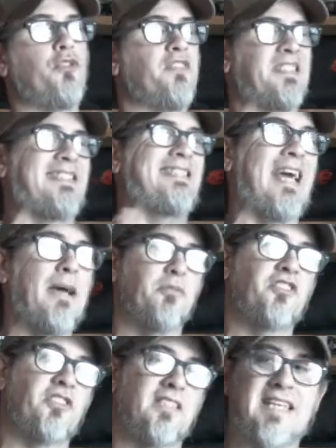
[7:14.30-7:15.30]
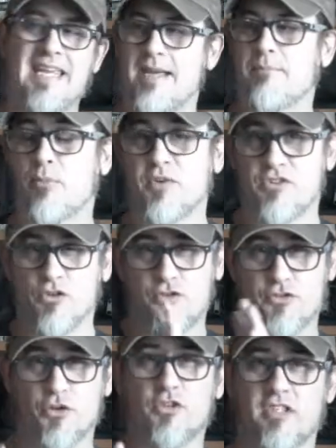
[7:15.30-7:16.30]
you've established a camp with your
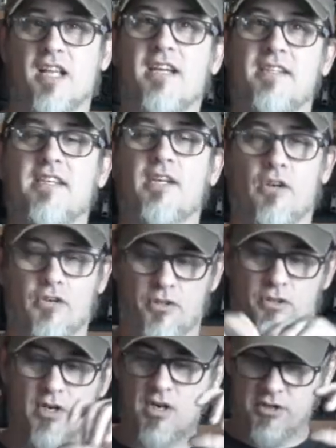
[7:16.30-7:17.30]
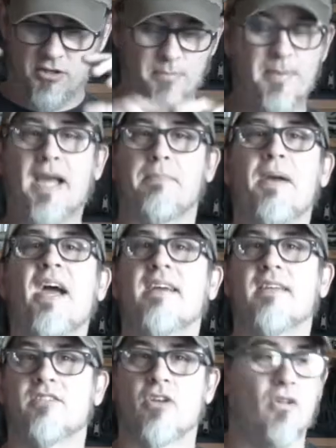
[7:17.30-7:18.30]
third line gear, your
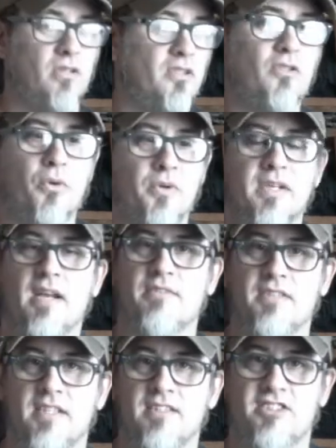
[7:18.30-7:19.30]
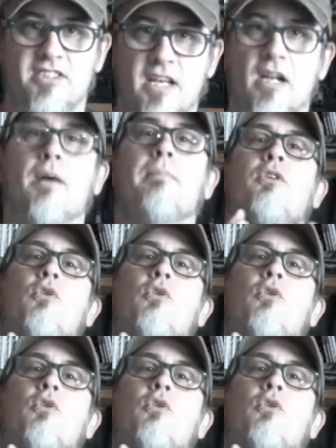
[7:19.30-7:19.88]
backpack is all unloaded and everything's set up and